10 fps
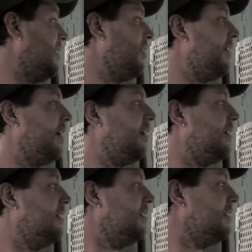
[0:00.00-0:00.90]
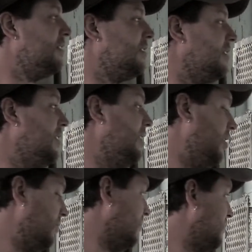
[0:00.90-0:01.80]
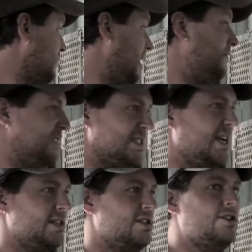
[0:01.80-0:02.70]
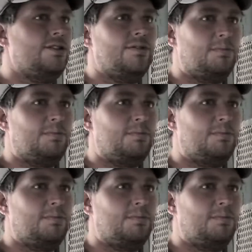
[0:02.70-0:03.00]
are the, you know, toughest things to do,